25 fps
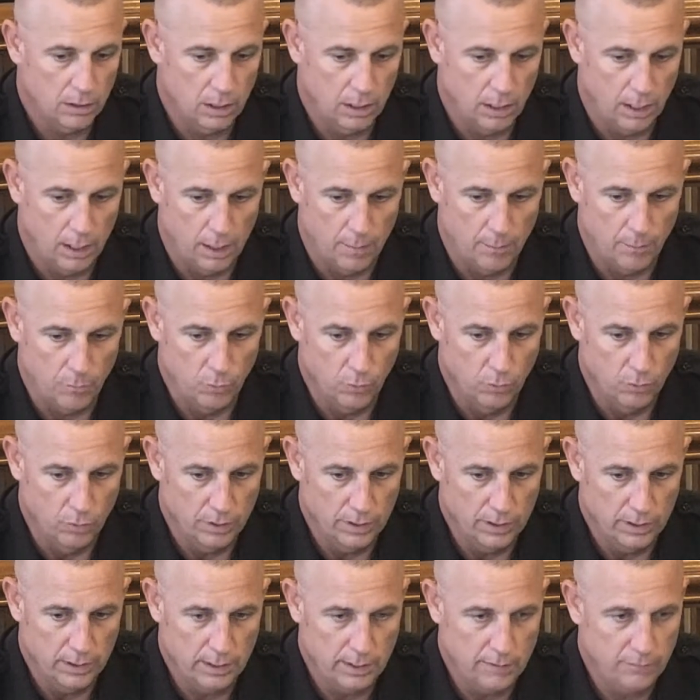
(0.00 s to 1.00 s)
um,
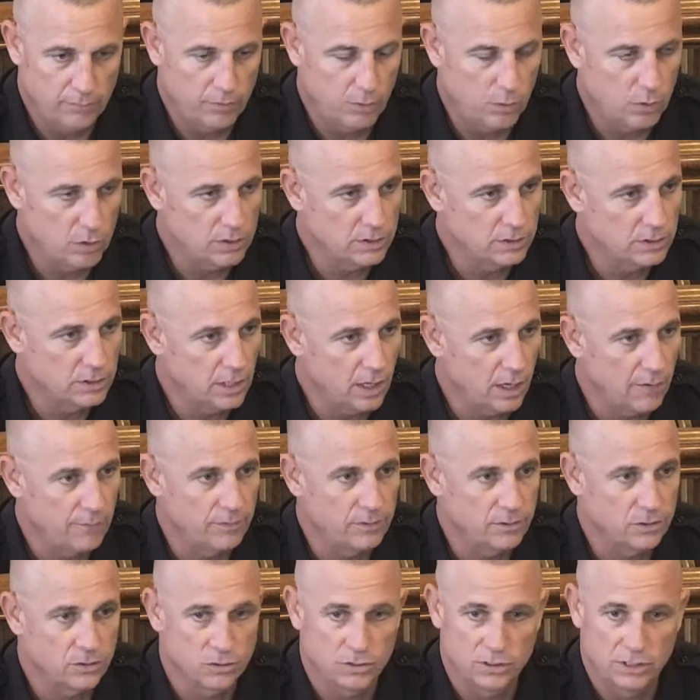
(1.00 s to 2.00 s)
really focus the
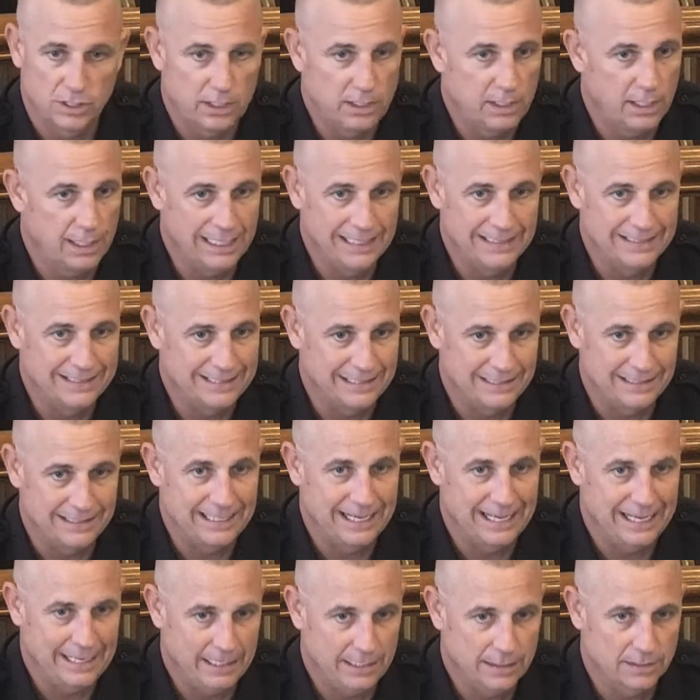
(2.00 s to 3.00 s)
officers in
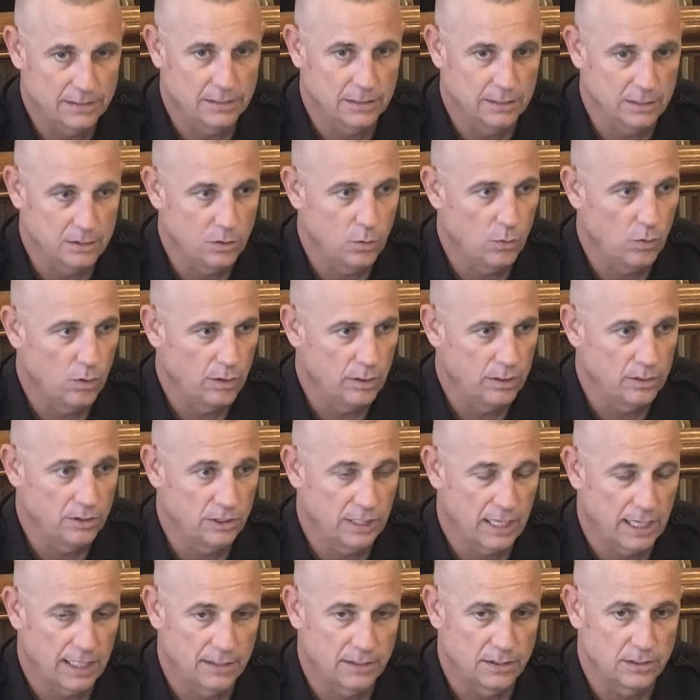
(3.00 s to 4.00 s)
instantaneously to where the
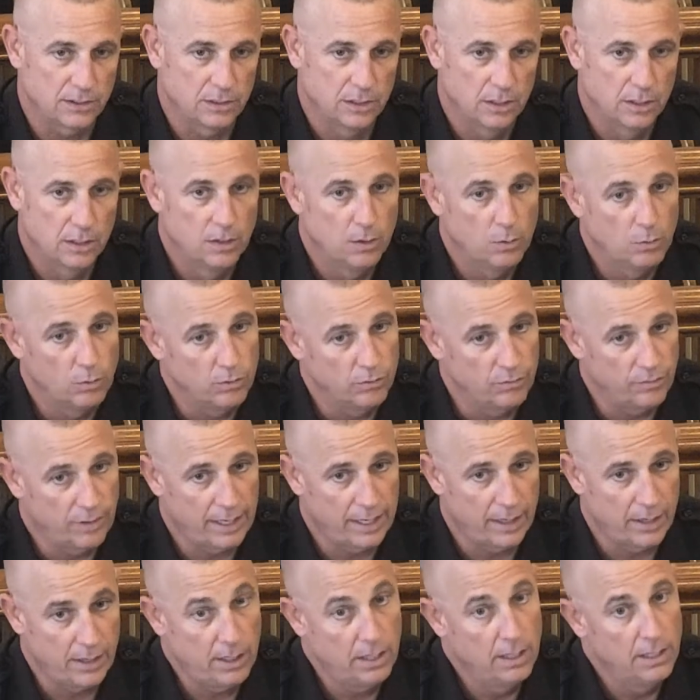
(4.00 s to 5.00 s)
shots were
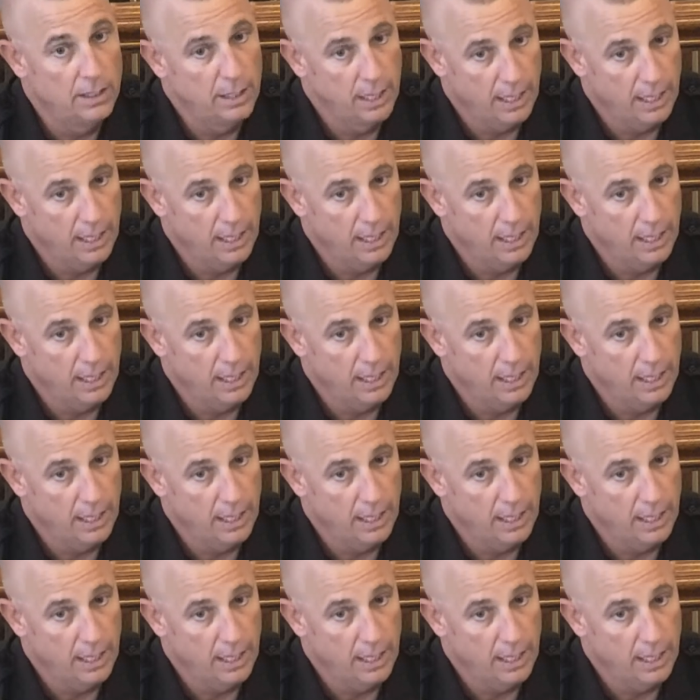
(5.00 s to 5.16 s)
fired,